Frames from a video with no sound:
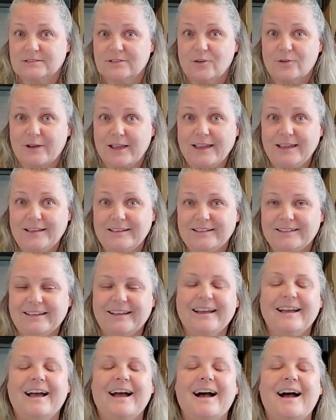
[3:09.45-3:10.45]
Okay?
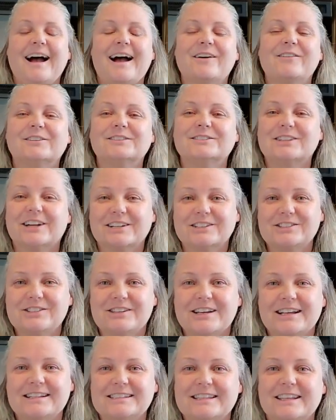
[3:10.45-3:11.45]
I will talk to you
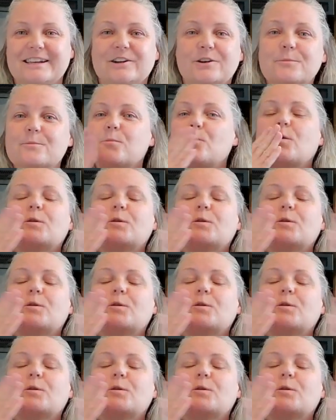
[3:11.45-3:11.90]
guys later.